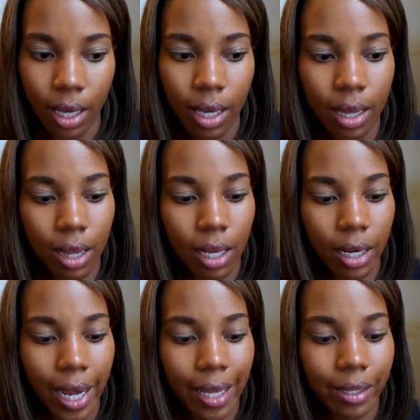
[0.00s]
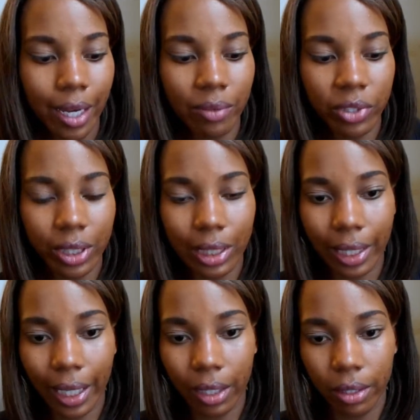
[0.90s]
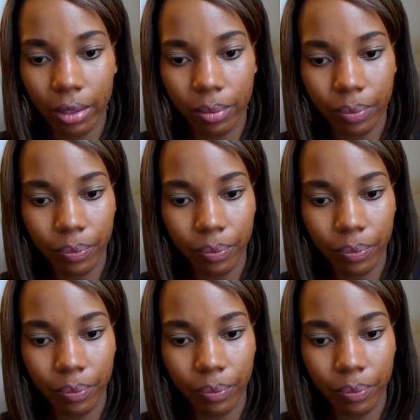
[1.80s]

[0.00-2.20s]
And then I really like